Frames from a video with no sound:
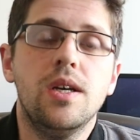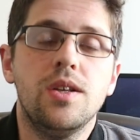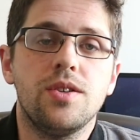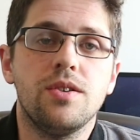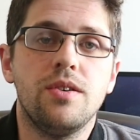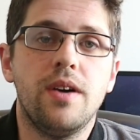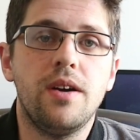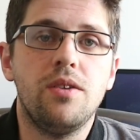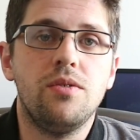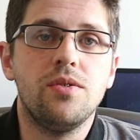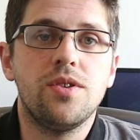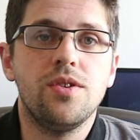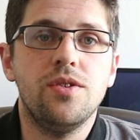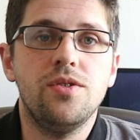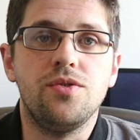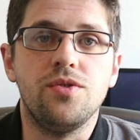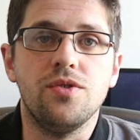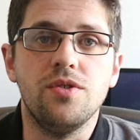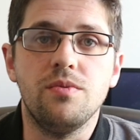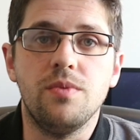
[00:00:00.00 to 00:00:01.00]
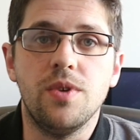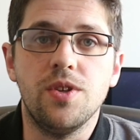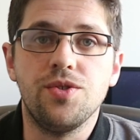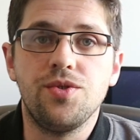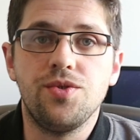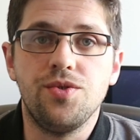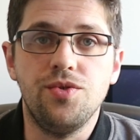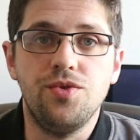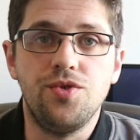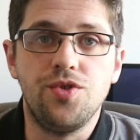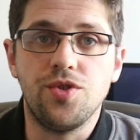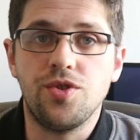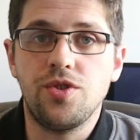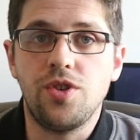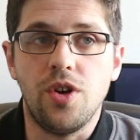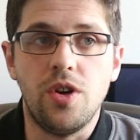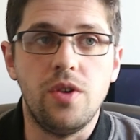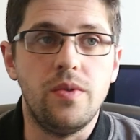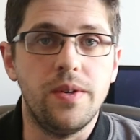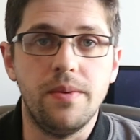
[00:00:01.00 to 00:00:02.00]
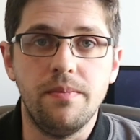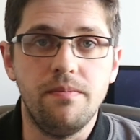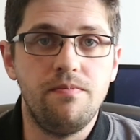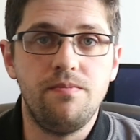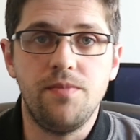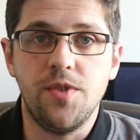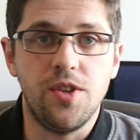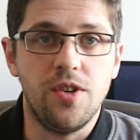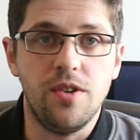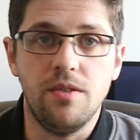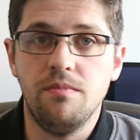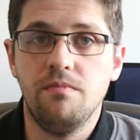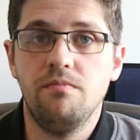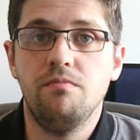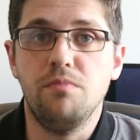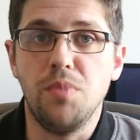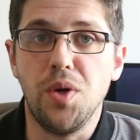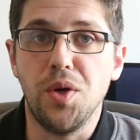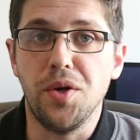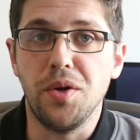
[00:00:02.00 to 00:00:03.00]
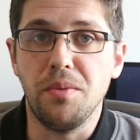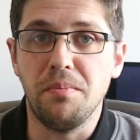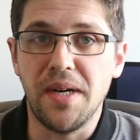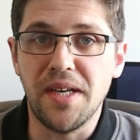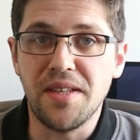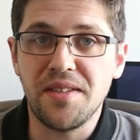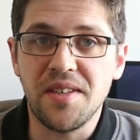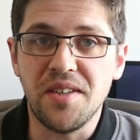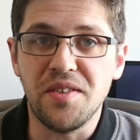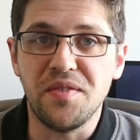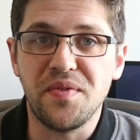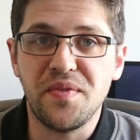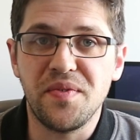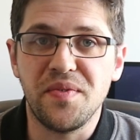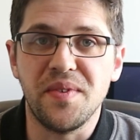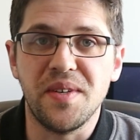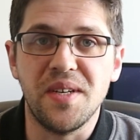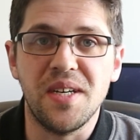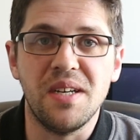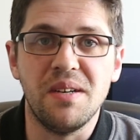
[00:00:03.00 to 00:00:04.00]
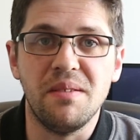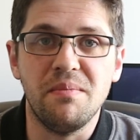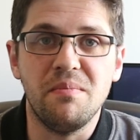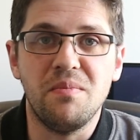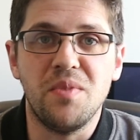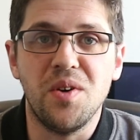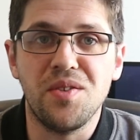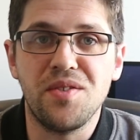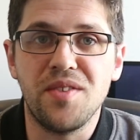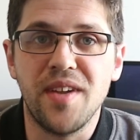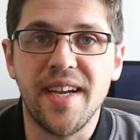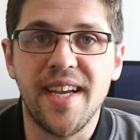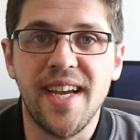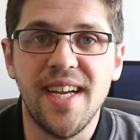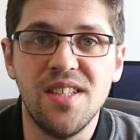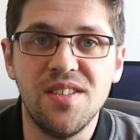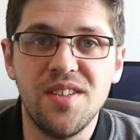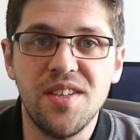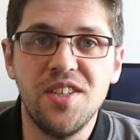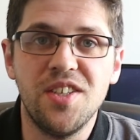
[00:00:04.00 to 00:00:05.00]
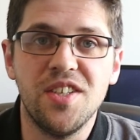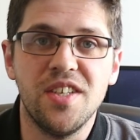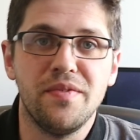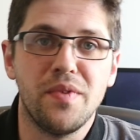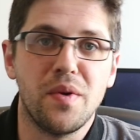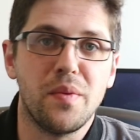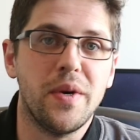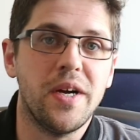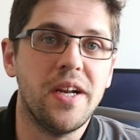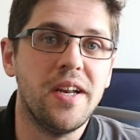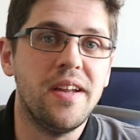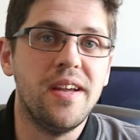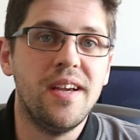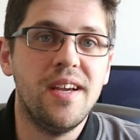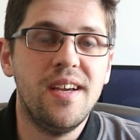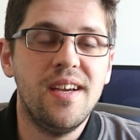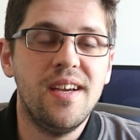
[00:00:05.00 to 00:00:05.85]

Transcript: So I also do want to just go and you know learn myself. Um, whilst I can teach everyone,